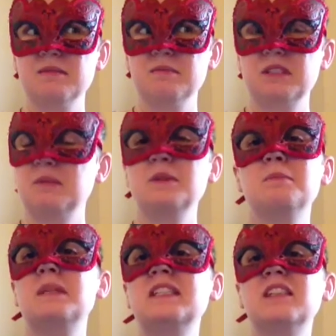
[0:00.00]
some of the
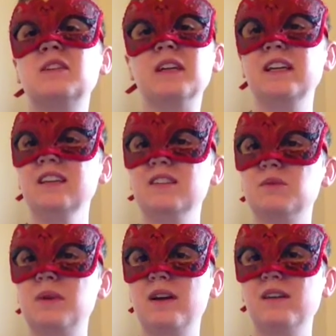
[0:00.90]
mystery
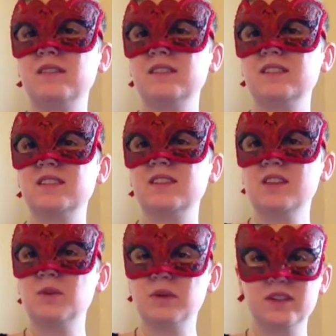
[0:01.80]
around
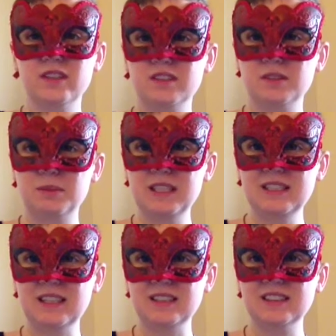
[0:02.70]
the origin of
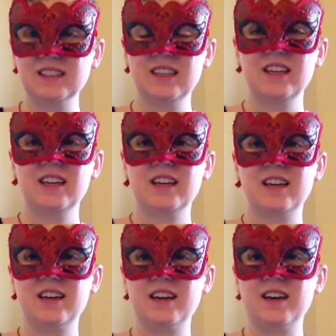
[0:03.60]
species.
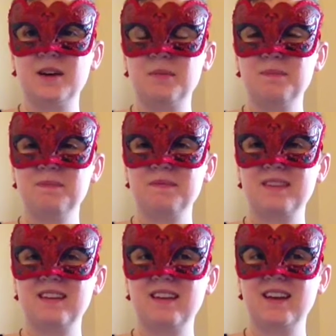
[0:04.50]

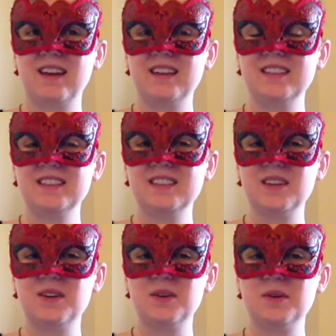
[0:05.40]
And
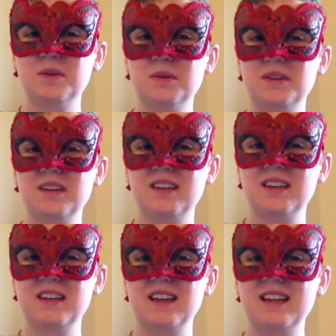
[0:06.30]
so
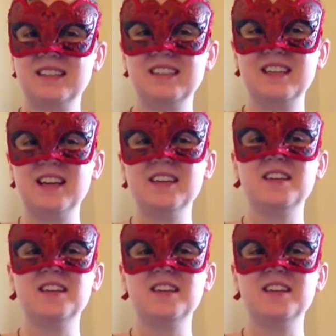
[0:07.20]
instead